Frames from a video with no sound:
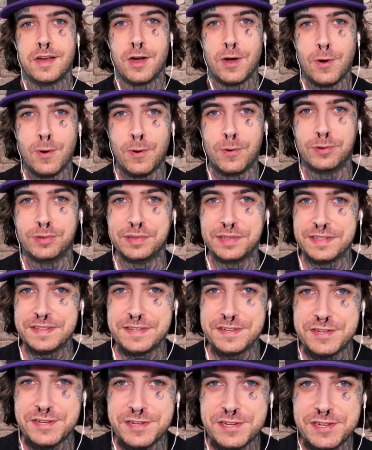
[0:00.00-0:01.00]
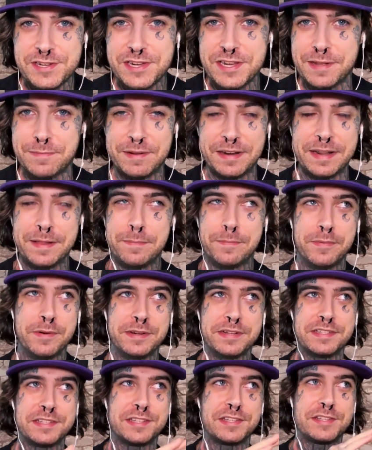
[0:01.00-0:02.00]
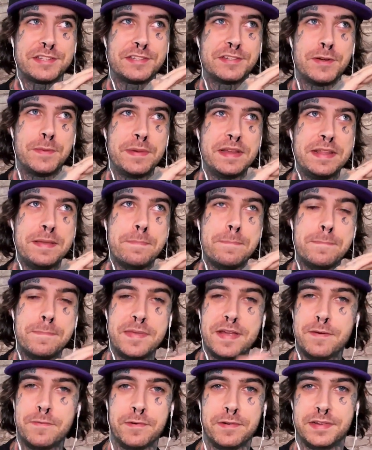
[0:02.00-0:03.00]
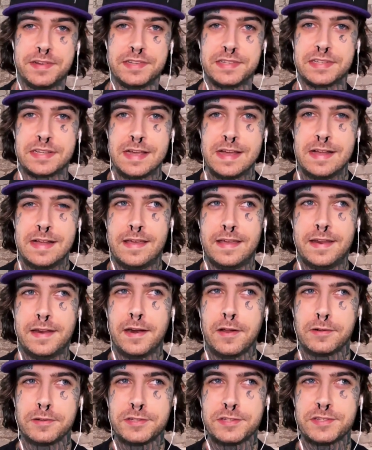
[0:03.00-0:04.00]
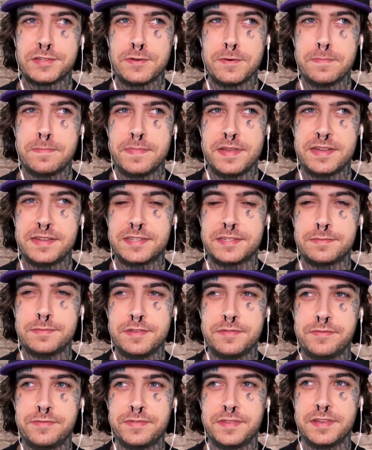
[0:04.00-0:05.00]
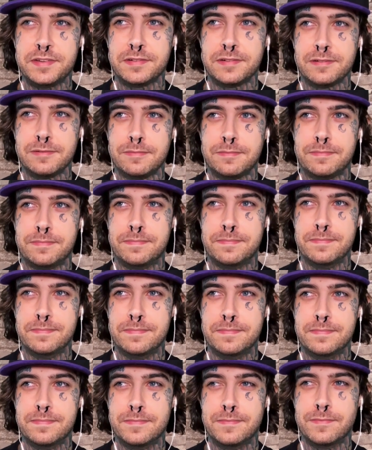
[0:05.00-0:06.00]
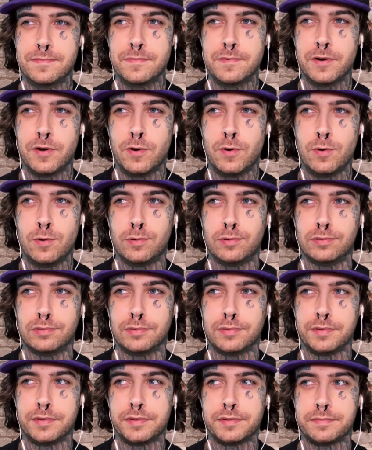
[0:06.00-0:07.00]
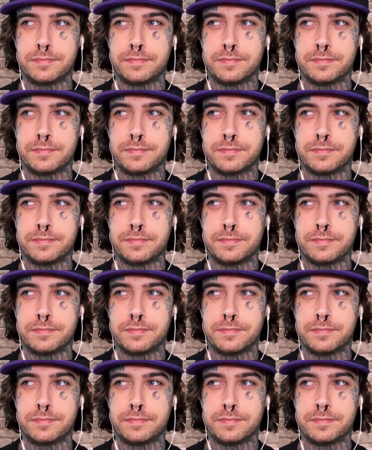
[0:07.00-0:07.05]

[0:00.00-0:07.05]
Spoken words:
Holy shit, man, it brings so many memories, and it also makes me feel old.